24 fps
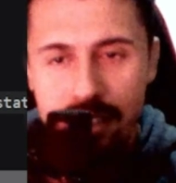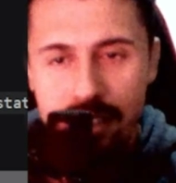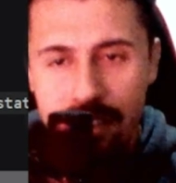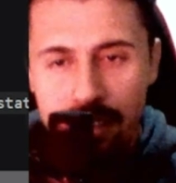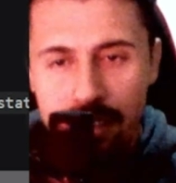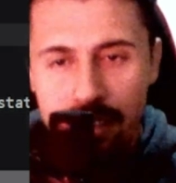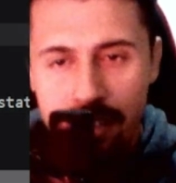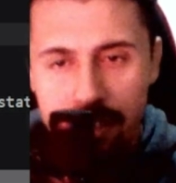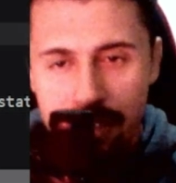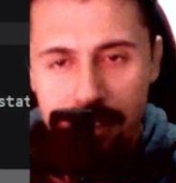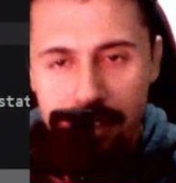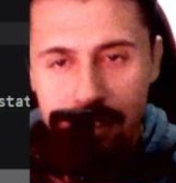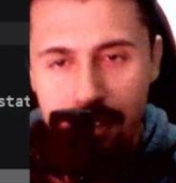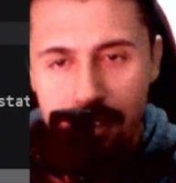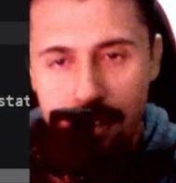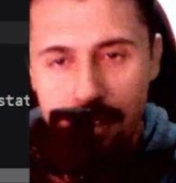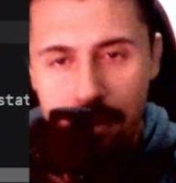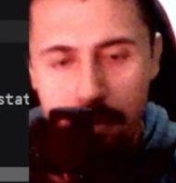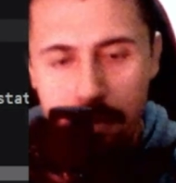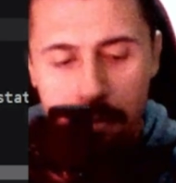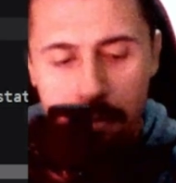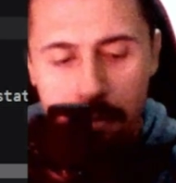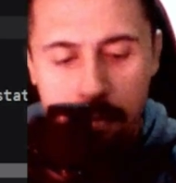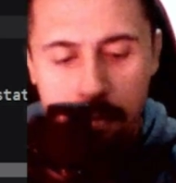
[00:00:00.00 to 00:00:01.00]
the
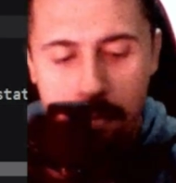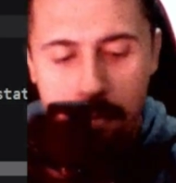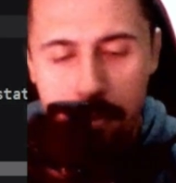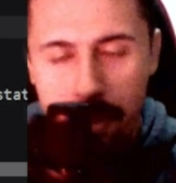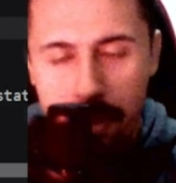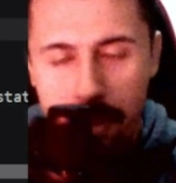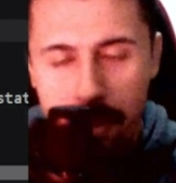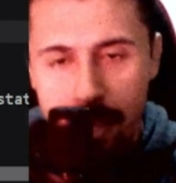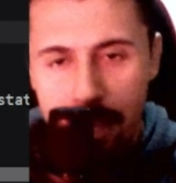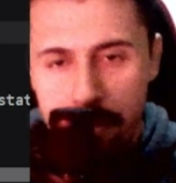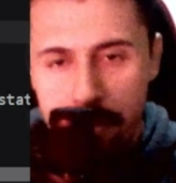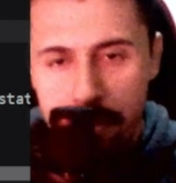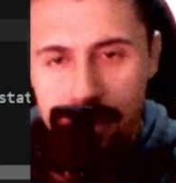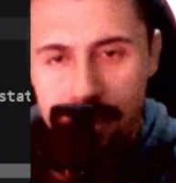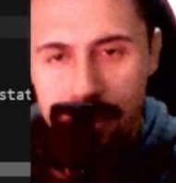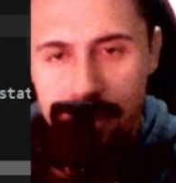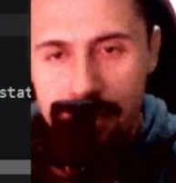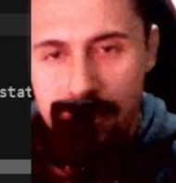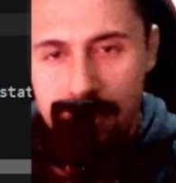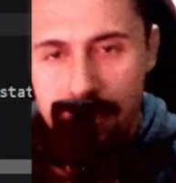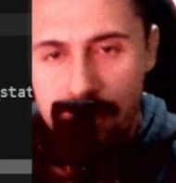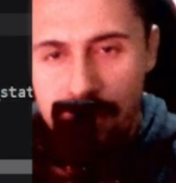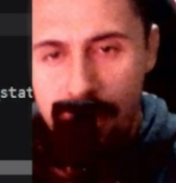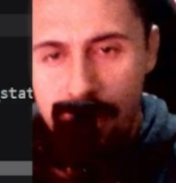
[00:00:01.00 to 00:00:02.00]
payment
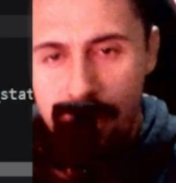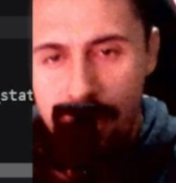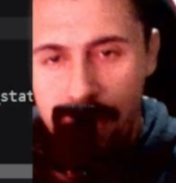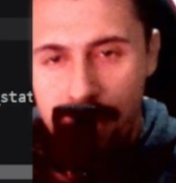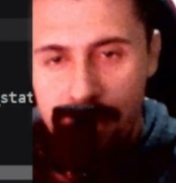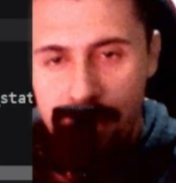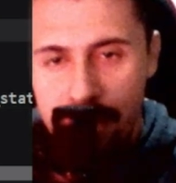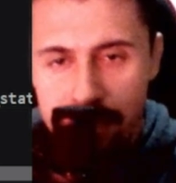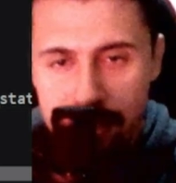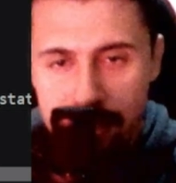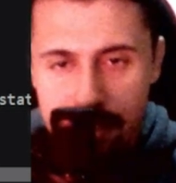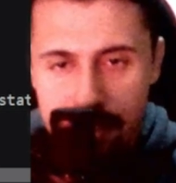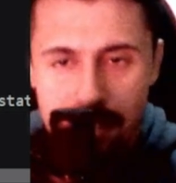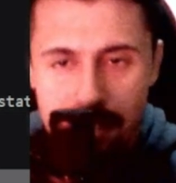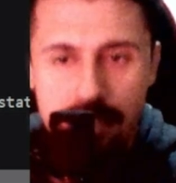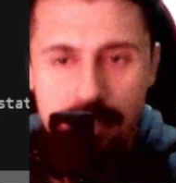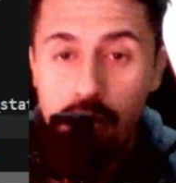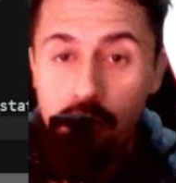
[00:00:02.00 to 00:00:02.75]
status,